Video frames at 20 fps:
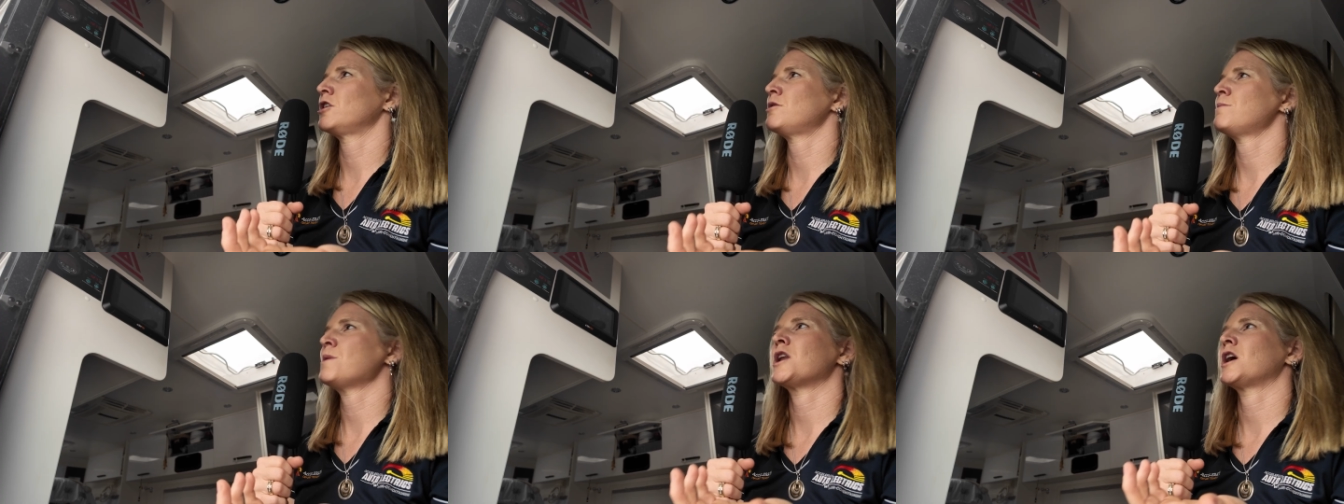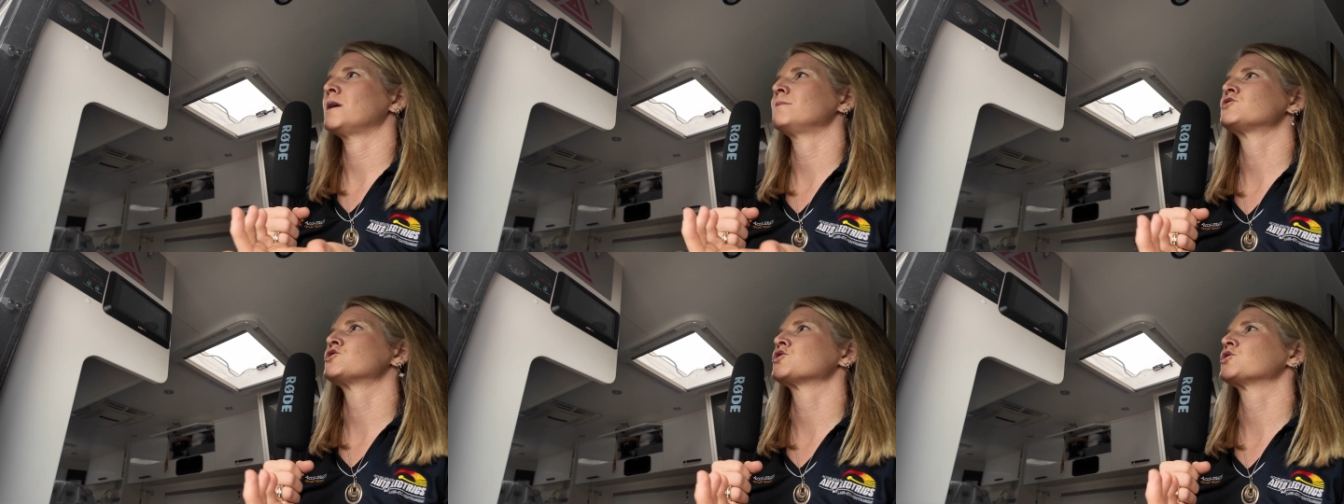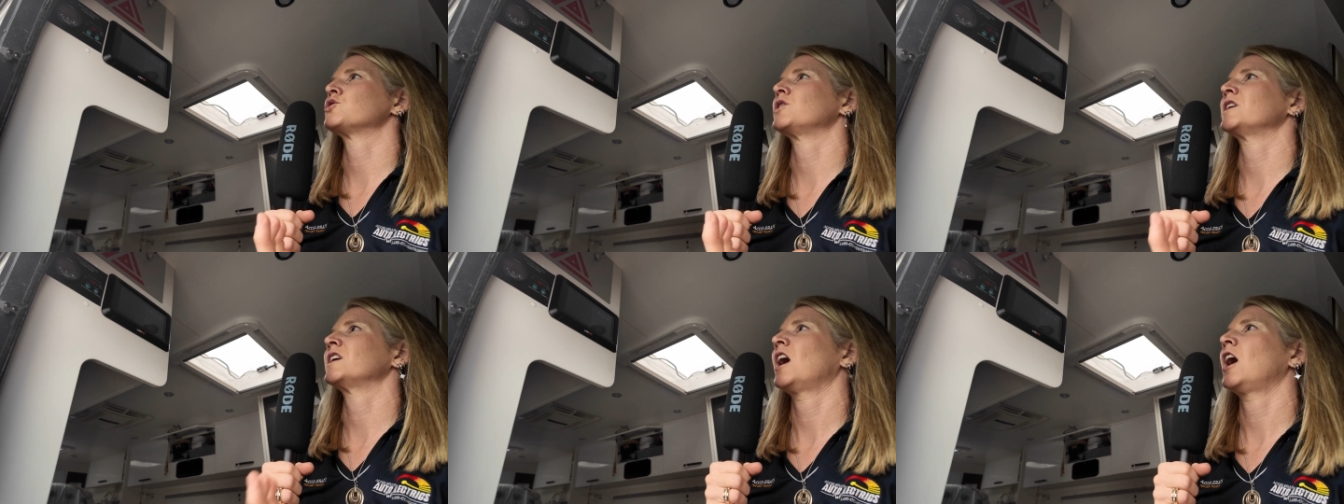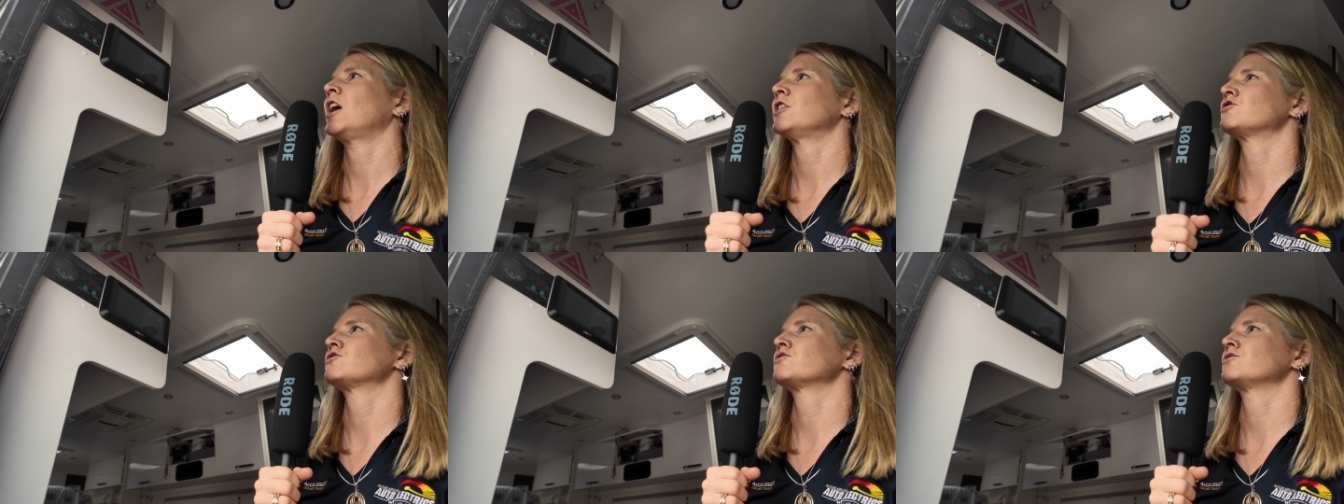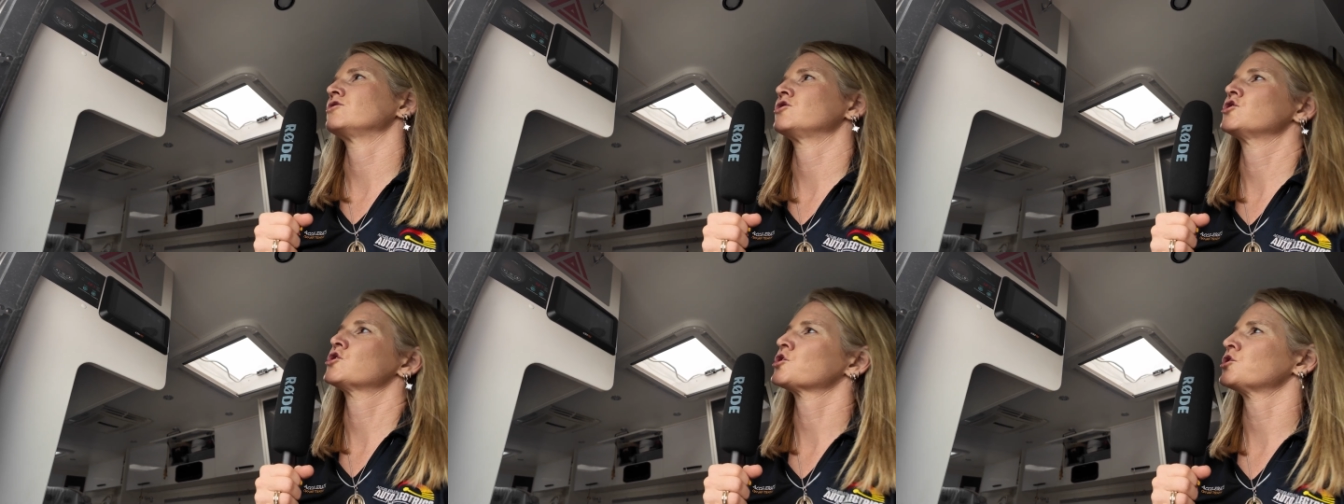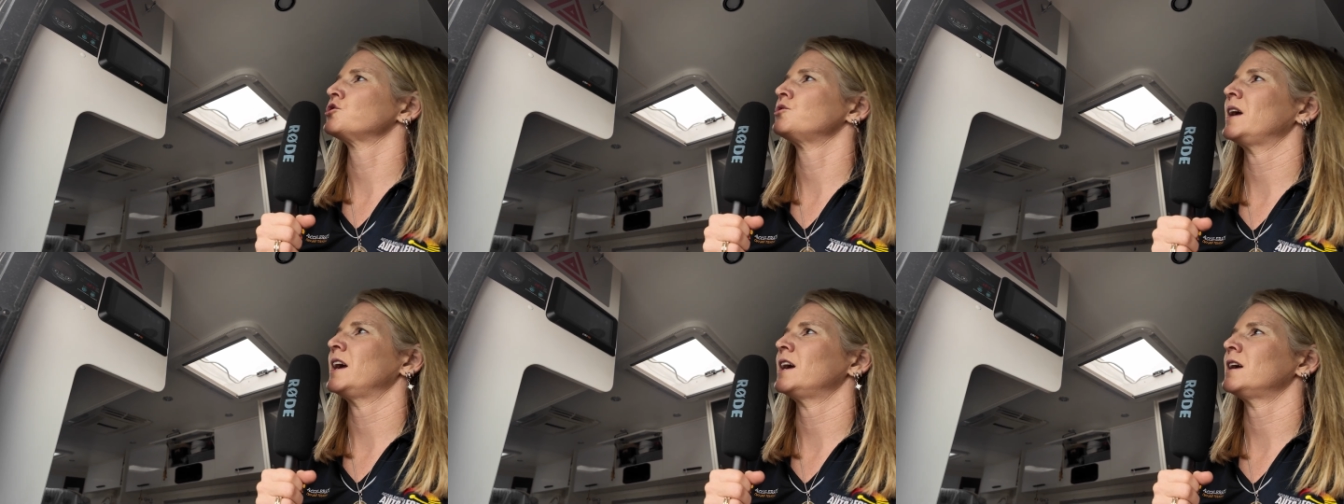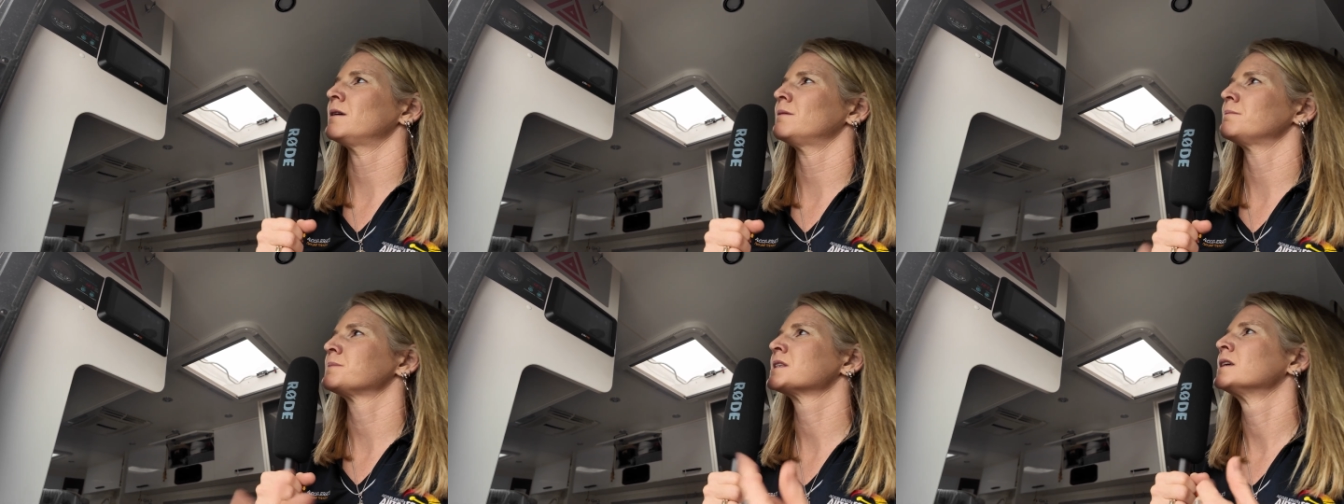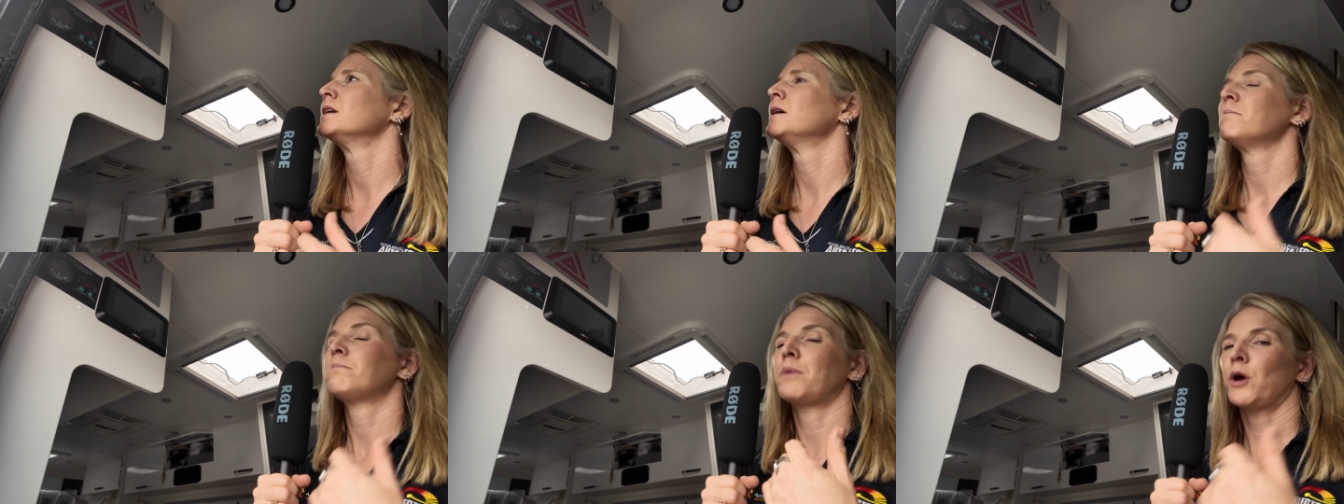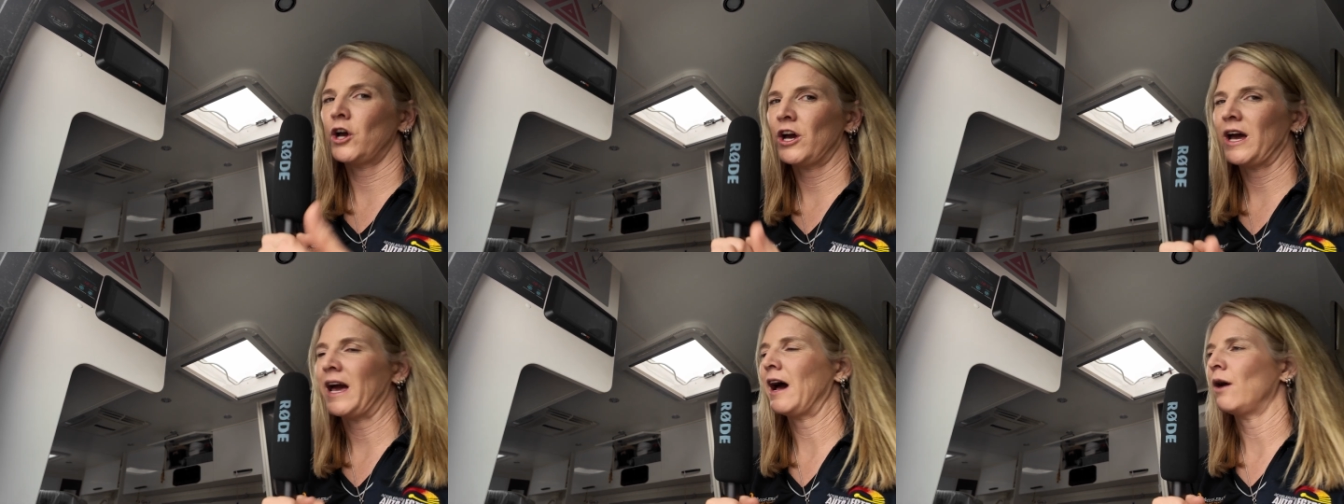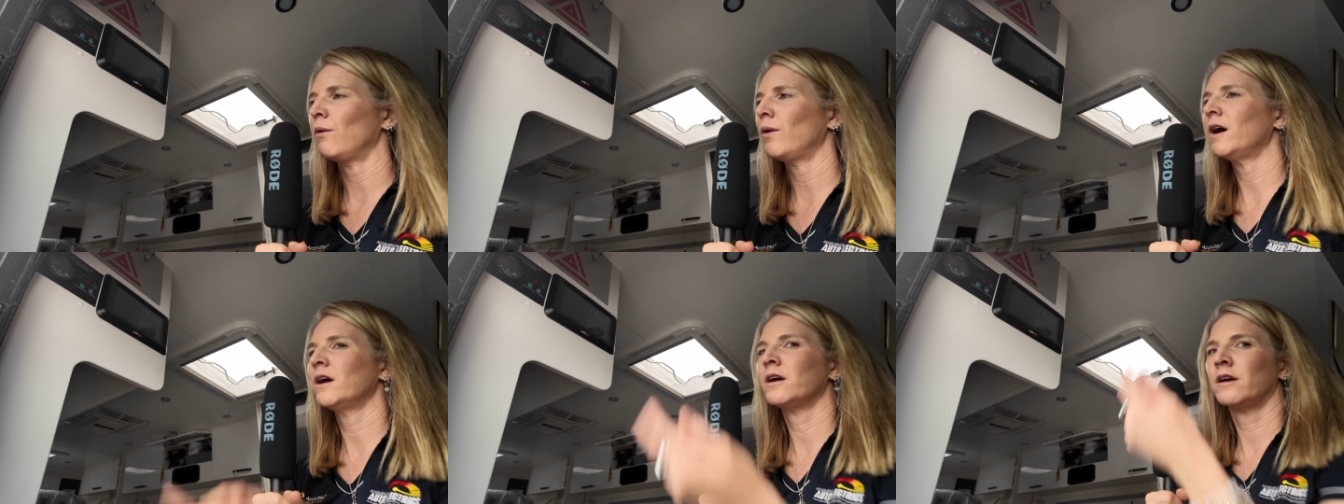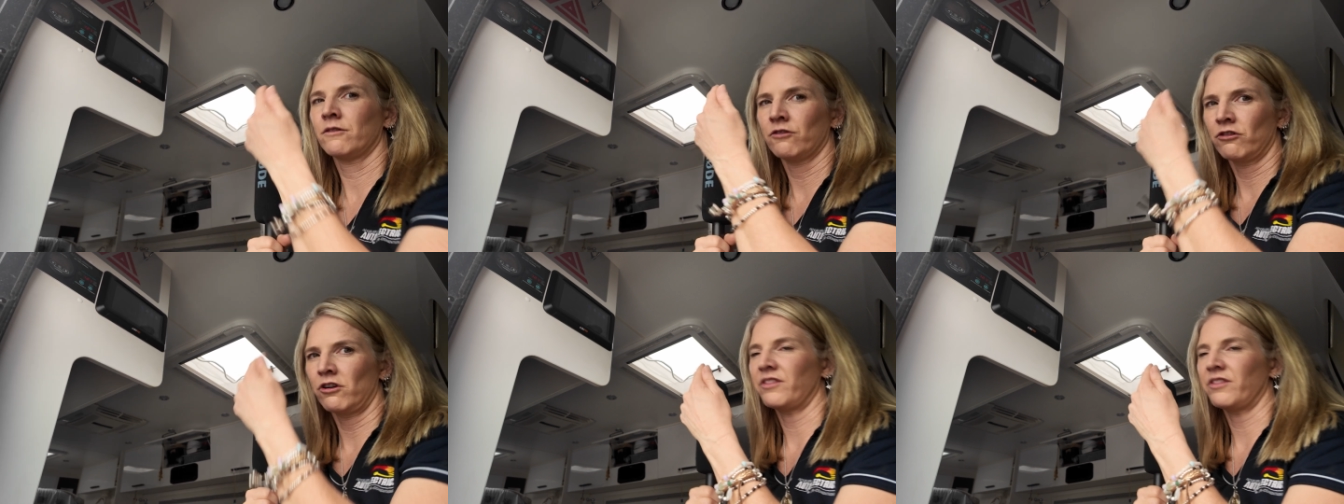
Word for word: moment I'm drawing 102 amps per hour.